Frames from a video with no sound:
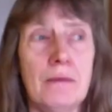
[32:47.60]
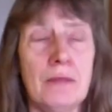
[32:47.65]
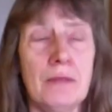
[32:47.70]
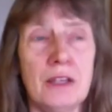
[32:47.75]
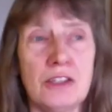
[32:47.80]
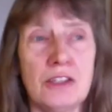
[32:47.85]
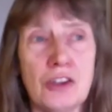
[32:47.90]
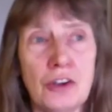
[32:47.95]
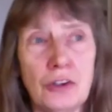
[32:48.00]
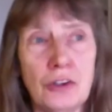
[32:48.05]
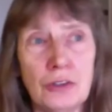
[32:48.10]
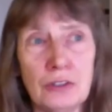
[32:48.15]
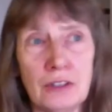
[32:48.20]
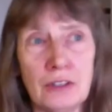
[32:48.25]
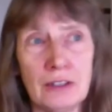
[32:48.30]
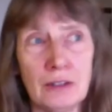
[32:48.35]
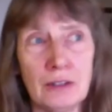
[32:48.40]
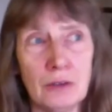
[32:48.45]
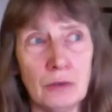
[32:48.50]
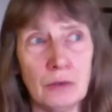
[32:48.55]
So
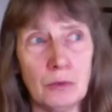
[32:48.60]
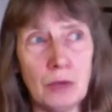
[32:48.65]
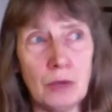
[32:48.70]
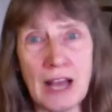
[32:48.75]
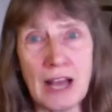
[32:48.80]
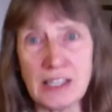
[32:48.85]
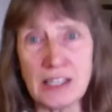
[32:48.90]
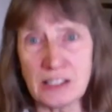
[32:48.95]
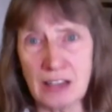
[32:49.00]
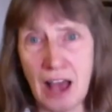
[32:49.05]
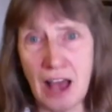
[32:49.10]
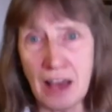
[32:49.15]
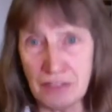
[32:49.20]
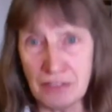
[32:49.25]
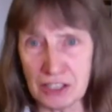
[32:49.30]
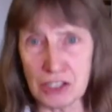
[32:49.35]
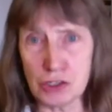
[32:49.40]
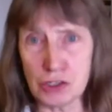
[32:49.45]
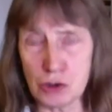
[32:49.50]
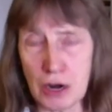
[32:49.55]
we had to have
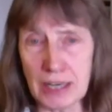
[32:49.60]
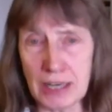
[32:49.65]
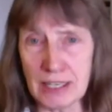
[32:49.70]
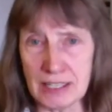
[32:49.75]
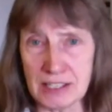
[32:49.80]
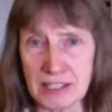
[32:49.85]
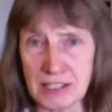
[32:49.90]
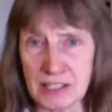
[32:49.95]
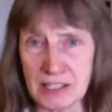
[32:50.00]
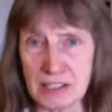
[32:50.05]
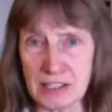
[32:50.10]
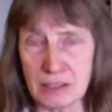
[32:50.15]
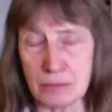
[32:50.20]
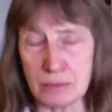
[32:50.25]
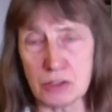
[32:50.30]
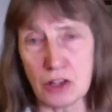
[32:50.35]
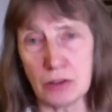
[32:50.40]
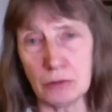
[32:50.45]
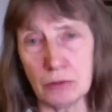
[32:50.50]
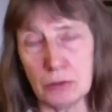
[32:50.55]
this tracking system
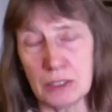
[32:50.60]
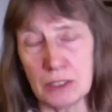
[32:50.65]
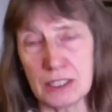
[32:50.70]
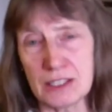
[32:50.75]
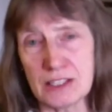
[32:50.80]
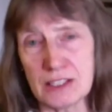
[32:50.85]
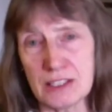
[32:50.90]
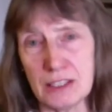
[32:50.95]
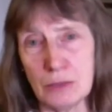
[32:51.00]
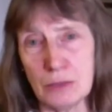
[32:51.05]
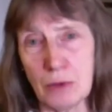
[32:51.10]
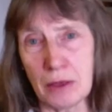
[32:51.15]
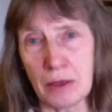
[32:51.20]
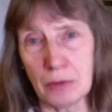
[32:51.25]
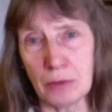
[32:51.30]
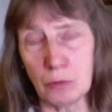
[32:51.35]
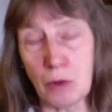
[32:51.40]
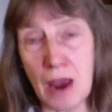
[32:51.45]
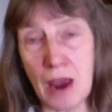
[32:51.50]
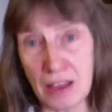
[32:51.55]
so that we could see where,
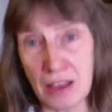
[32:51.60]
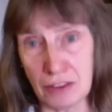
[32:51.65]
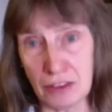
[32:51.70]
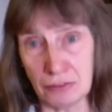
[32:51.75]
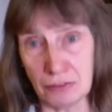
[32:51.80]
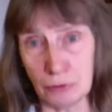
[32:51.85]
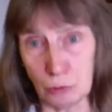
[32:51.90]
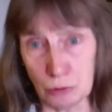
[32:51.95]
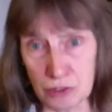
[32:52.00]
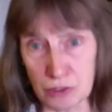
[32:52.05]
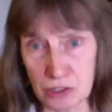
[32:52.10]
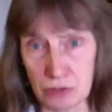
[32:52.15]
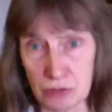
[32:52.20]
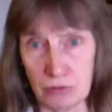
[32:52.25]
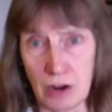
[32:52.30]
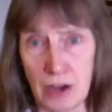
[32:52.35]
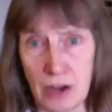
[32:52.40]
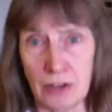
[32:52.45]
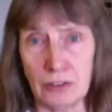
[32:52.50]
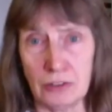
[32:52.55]
where the faults
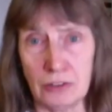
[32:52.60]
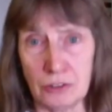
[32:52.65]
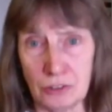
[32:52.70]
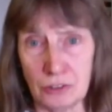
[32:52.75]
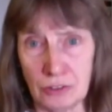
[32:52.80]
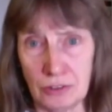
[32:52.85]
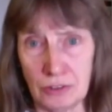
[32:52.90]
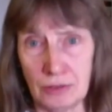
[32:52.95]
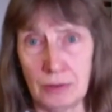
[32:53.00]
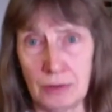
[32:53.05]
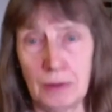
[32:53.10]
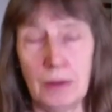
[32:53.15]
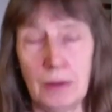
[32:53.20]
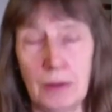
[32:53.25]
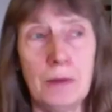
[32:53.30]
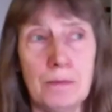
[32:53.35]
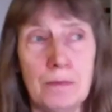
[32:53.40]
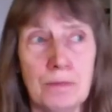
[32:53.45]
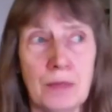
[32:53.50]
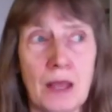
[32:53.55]
arose.
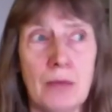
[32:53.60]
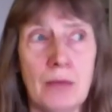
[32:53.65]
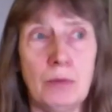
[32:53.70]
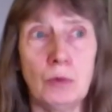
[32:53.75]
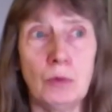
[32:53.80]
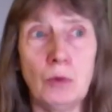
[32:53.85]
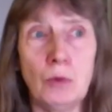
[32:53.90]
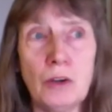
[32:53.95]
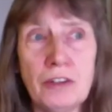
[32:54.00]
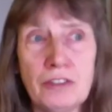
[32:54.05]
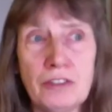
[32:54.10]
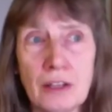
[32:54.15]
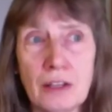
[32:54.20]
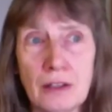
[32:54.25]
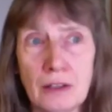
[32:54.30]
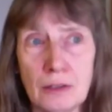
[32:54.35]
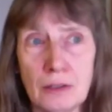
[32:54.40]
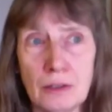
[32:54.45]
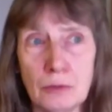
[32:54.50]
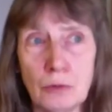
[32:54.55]
But one of
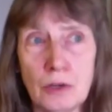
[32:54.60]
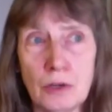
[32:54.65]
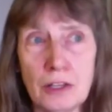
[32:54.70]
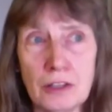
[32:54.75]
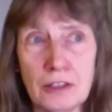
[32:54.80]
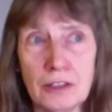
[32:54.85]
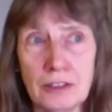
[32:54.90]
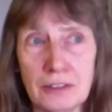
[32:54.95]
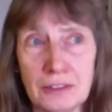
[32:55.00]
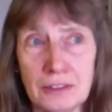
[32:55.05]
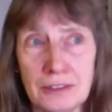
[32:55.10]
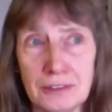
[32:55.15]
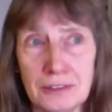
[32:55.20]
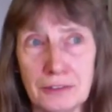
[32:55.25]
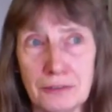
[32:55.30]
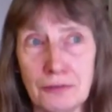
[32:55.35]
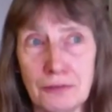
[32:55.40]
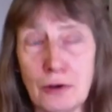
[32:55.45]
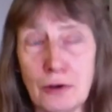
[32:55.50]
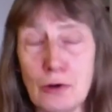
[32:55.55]
the one of the
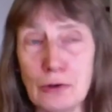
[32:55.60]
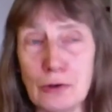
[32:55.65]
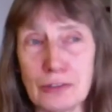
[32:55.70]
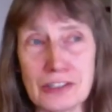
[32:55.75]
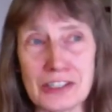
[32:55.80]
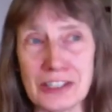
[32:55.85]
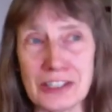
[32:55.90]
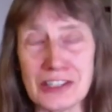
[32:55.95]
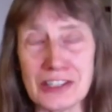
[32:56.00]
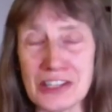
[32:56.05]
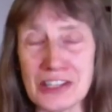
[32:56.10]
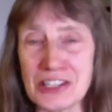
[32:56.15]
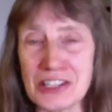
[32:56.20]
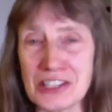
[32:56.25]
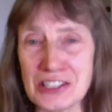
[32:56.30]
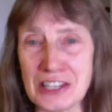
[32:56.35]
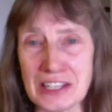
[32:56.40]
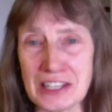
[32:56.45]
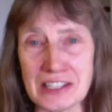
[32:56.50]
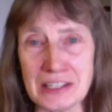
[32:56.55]
faults that just
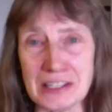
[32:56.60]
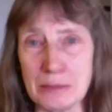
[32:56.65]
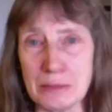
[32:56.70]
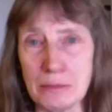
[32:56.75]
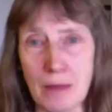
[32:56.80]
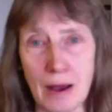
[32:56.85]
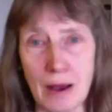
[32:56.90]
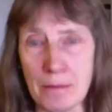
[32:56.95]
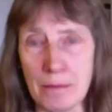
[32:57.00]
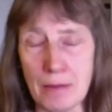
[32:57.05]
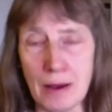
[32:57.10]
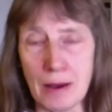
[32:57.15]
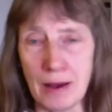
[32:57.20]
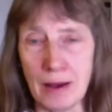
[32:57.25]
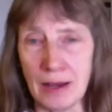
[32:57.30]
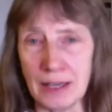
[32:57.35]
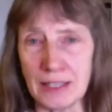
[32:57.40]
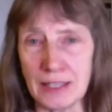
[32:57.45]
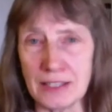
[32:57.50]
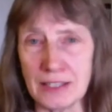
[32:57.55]
sticks in my
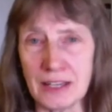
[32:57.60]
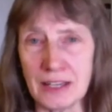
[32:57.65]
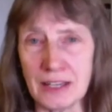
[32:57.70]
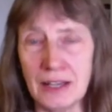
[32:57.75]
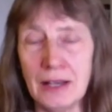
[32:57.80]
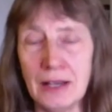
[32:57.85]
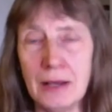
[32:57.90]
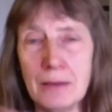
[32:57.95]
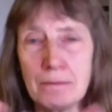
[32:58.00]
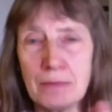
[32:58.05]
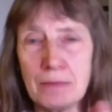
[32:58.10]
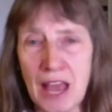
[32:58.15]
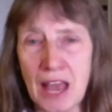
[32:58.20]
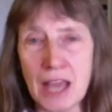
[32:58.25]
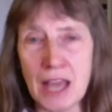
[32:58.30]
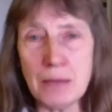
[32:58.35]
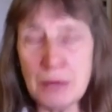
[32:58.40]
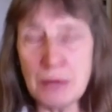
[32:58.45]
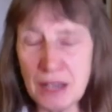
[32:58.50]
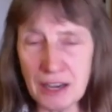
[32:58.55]
mind,
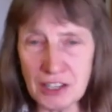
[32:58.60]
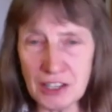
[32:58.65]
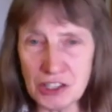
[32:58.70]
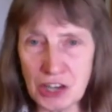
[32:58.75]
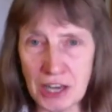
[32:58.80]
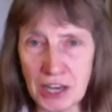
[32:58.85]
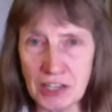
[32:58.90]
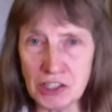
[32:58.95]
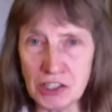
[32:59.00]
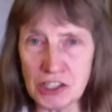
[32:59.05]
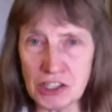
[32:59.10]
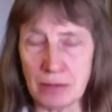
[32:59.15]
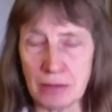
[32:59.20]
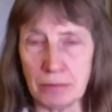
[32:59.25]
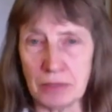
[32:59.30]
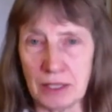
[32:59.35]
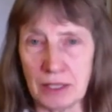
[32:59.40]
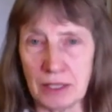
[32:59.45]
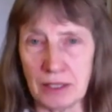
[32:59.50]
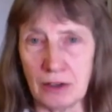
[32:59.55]
ABI changed
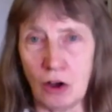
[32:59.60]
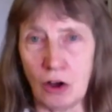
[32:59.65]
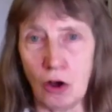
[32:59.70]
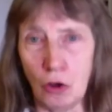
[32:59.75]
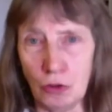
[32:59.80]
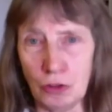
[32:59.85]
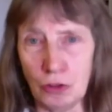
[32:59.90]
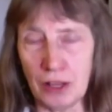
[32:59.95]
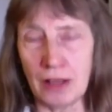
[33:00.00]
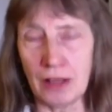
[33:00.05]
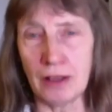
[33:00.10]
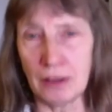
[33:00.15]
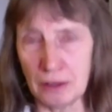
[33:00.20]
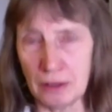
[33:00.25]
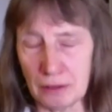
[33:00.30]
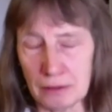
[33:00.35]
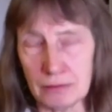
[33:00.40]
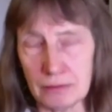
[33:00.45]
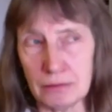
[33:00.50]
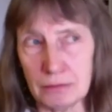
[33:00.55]
something on
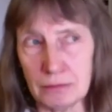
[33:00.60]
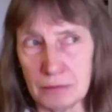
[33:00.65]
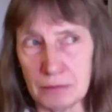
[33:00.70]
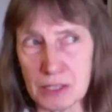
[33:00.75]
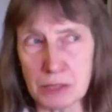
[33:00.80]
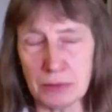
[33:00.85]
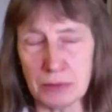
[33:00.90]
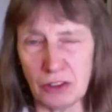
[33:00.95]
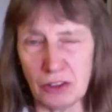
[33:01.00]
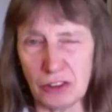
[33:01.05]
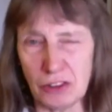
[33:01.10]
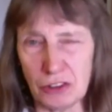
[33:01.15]
the must have been on the